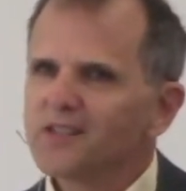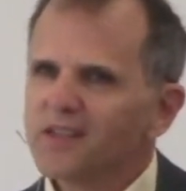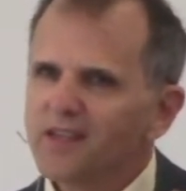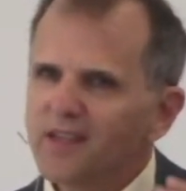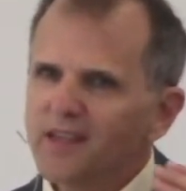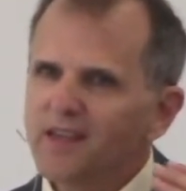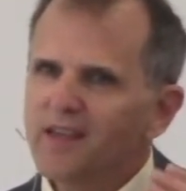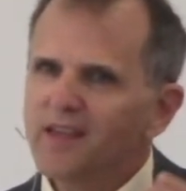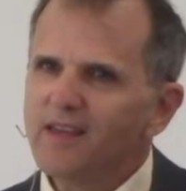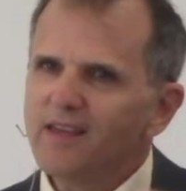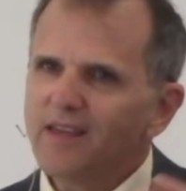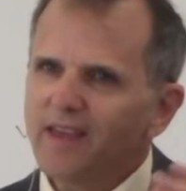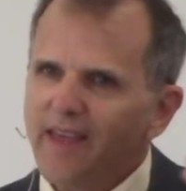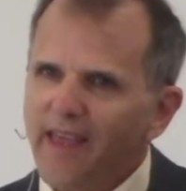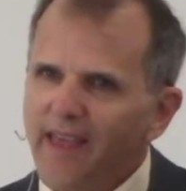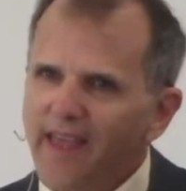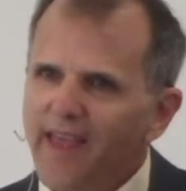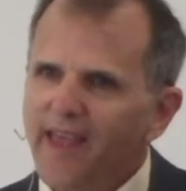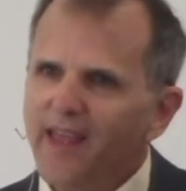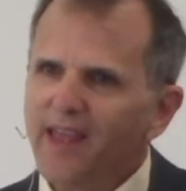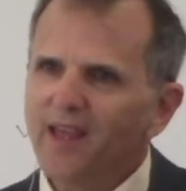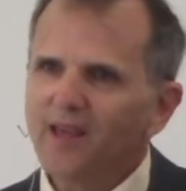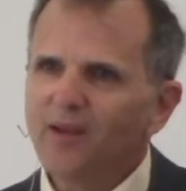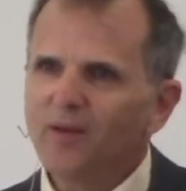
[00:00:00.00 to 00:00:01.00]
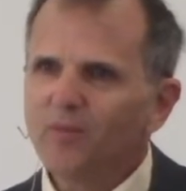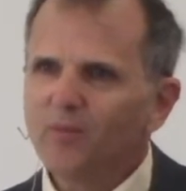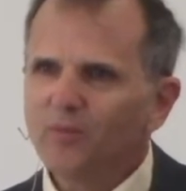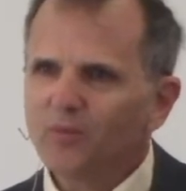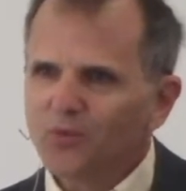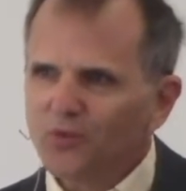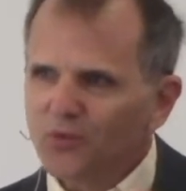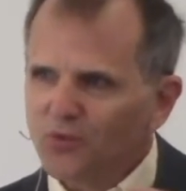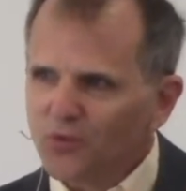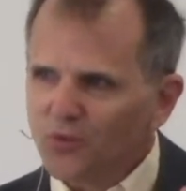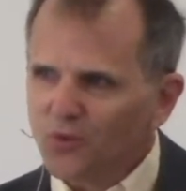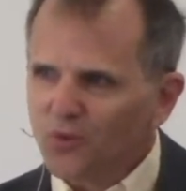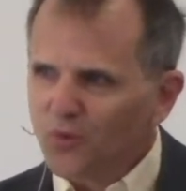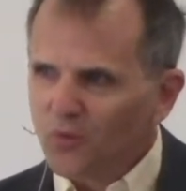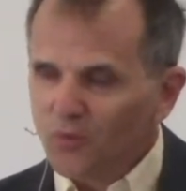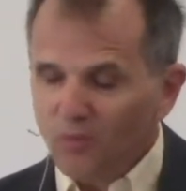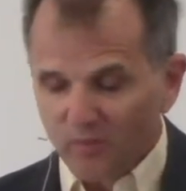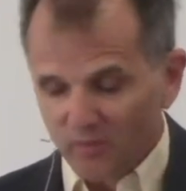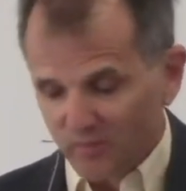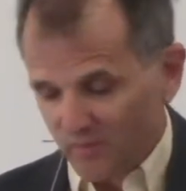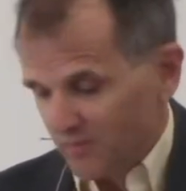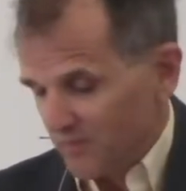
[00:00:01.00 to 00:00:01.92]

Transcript: He came to,